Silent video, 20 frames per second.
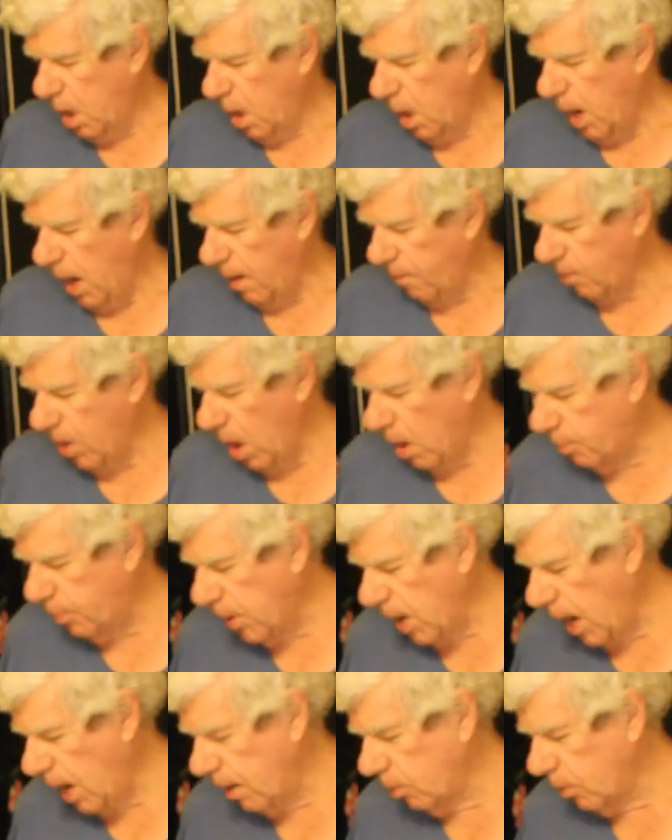I've got a
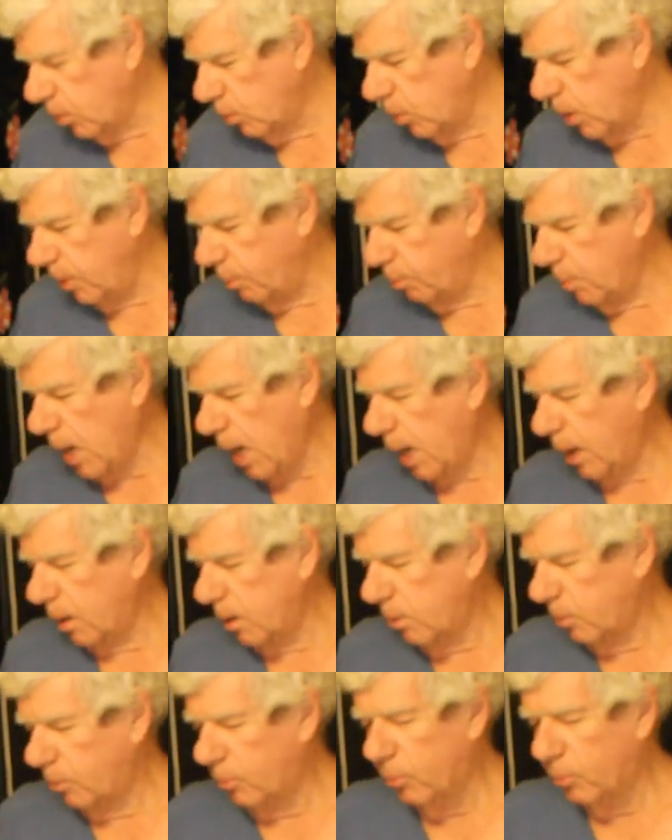problem with my
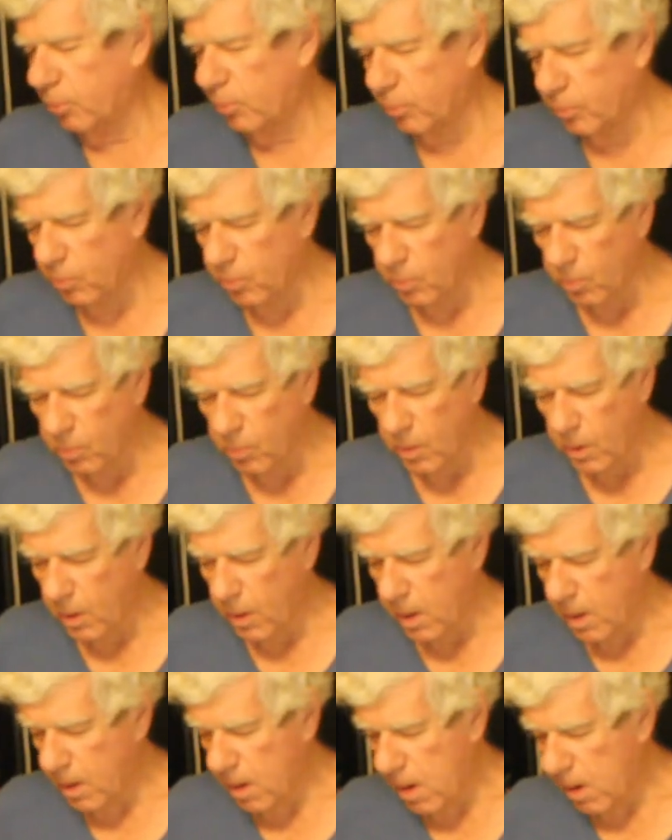
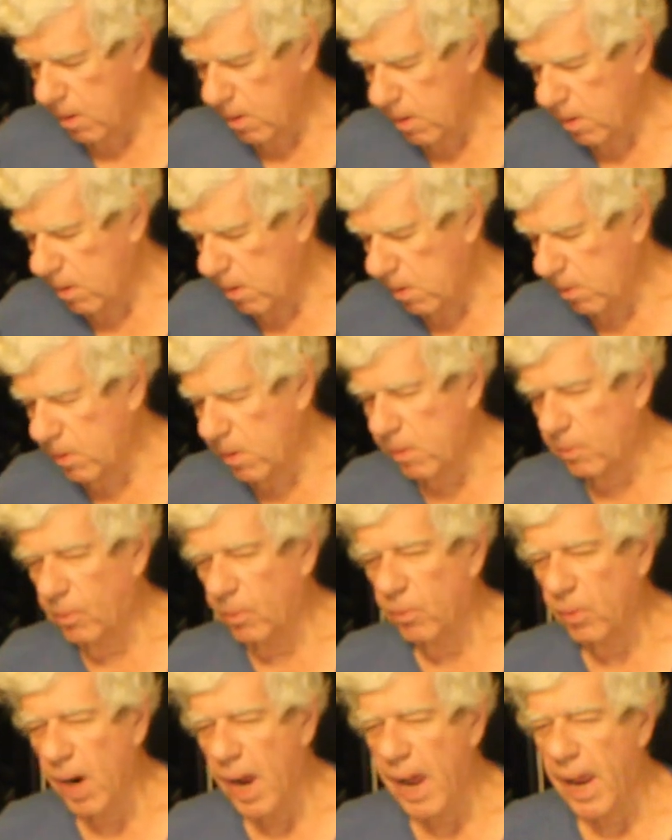
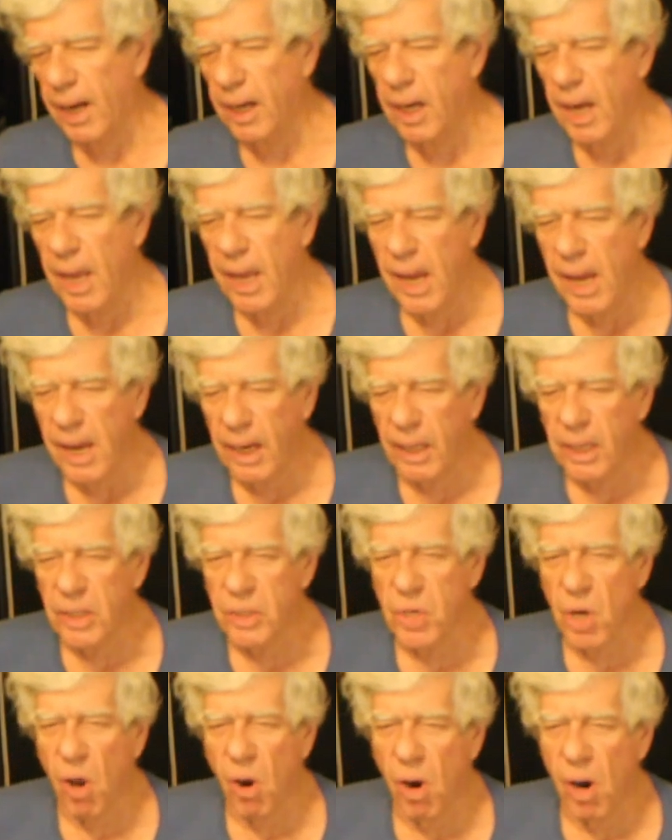leg.
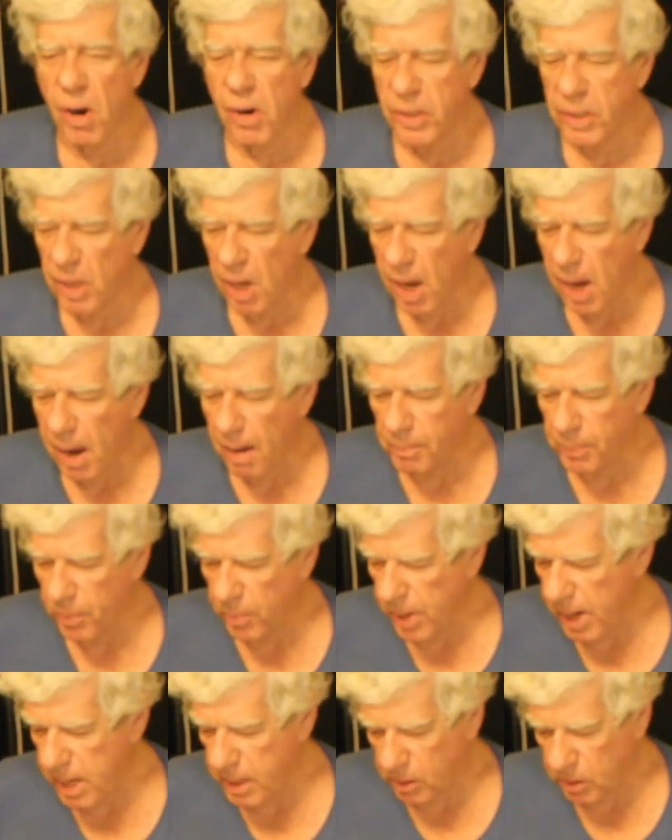It's hard to
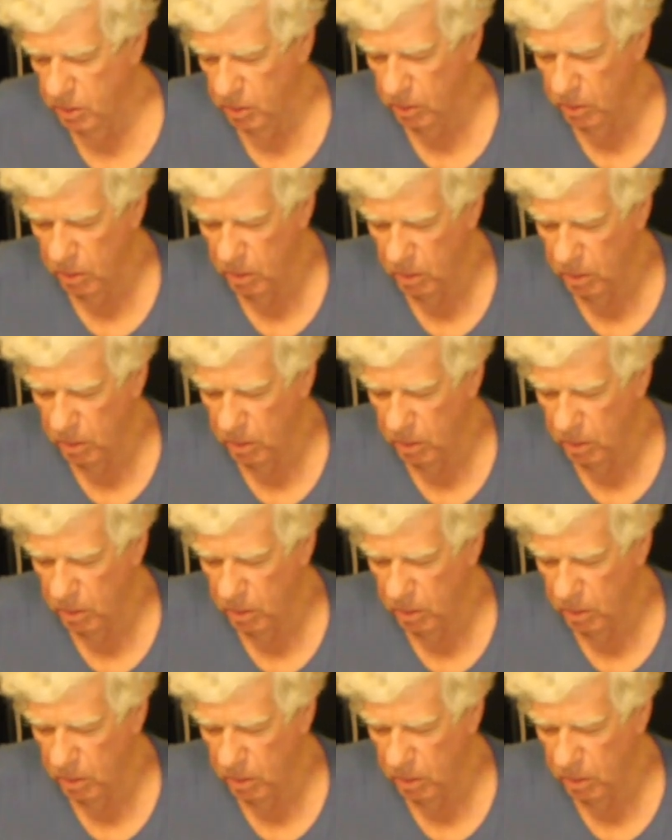operate the